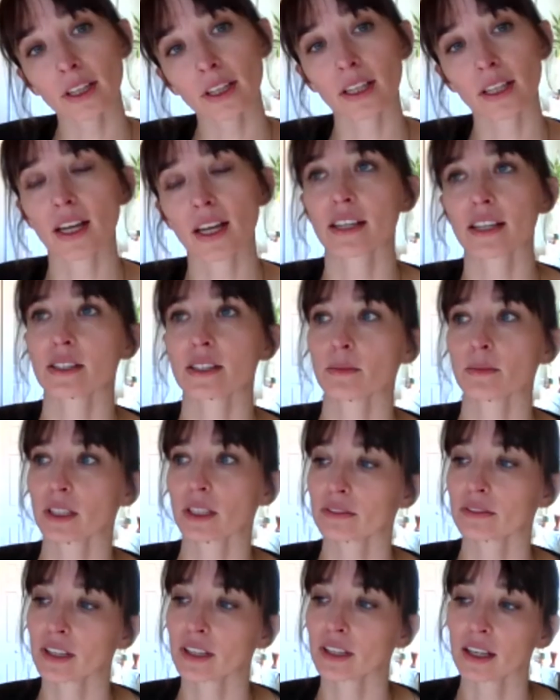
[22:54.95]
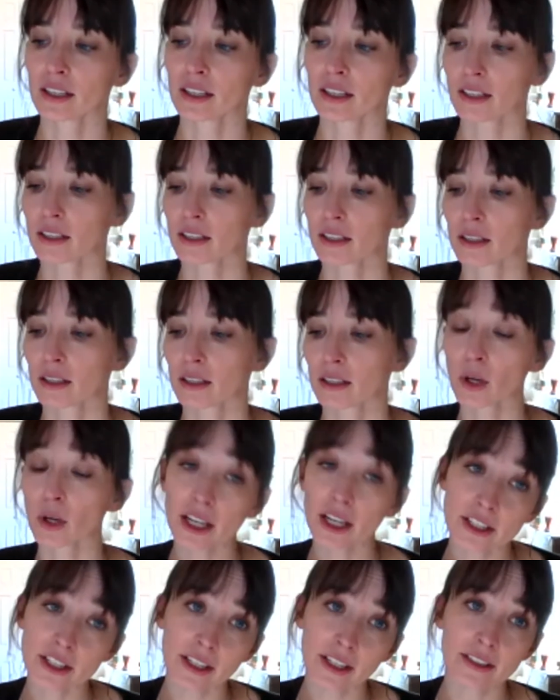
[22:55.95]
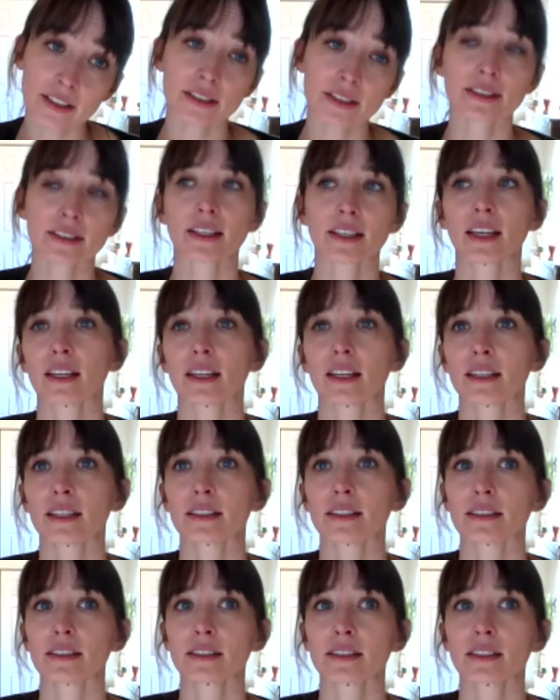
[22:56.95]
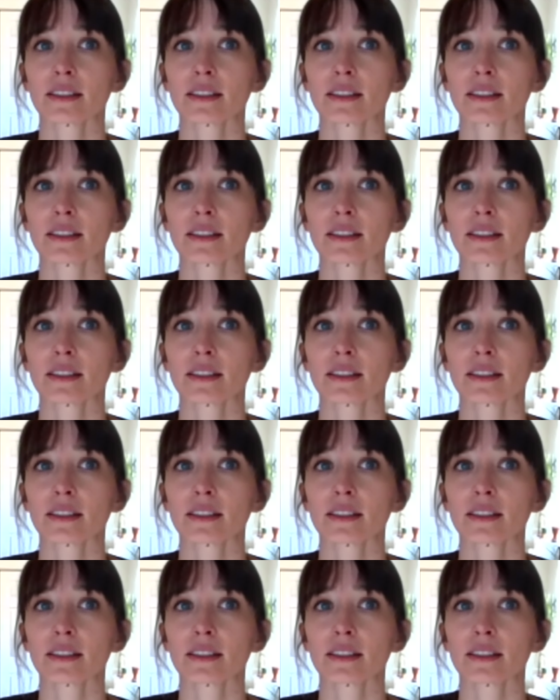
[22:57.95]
He asked me if I had any projects, and